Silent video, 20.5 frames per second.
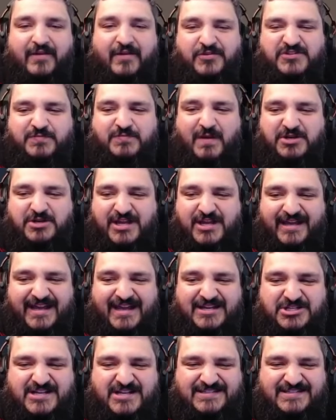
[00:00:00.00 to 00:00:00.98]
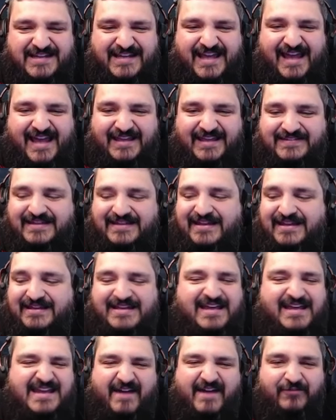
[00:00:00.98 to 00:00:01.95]
smudge stick in, just in case.
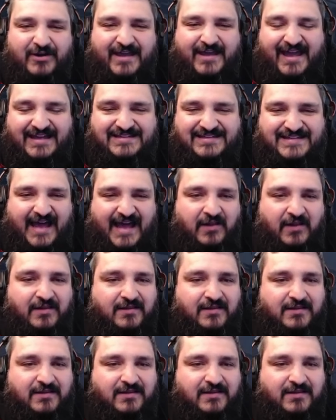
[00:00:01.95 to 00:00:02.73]
You never can tell.